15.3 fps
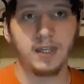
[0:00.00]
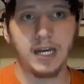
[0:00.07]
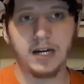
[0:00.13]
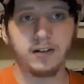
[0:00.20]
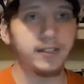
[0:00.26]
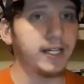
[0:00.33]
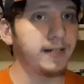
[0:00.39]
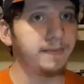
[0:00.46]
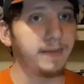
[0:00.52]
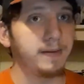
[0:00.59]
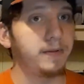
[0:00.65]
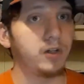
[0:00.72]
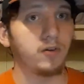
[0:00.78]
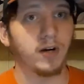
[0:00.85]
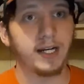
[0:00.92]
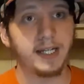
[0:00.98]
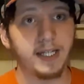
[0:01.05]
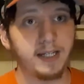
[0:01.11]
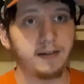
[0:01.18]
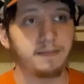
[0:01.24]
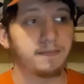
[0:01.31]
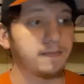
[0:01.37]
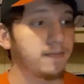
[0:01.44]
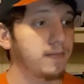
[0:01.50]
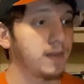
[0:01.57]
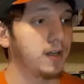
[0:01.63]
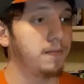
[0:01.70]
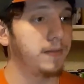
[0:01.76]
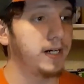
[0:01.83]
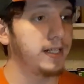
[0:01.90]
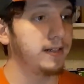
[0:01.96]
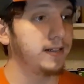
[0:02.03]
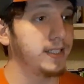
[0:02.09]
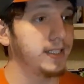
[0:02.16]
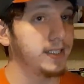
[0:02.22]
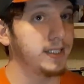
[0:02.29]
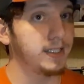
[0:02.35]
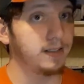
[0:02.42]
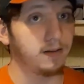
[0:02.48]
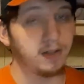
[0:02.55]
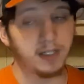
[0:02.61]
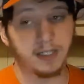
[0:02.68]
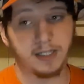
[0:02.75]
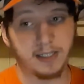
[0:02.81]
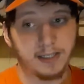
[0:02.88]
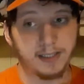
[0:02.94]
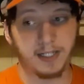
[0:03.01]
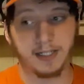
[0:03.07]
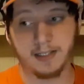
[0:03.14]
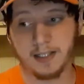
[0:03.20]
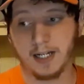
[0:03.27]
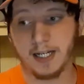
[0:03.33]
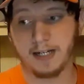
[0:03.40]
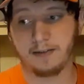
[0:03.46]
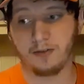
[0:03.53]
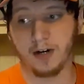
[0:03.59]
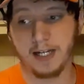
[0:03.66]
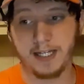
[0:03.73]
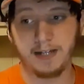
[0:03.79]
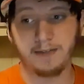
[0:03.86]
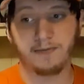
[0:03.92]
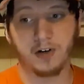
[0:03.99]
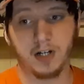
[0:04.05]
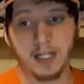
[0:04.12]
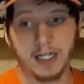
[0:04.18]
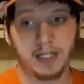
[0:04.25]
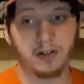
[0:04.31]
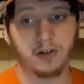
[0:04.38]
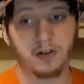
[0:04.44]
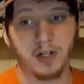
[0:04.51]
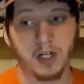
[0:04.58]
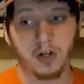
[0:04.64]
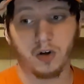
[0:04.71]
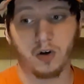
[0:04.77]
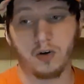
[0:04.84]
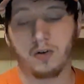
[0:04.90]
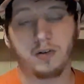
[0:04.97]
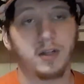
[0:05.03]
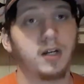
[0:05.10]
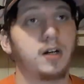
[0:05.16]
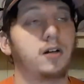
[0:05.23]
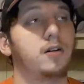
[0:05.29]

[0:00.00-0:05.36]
outside of maybe Greinke, but it's not like Greinke, Verlander, Cole.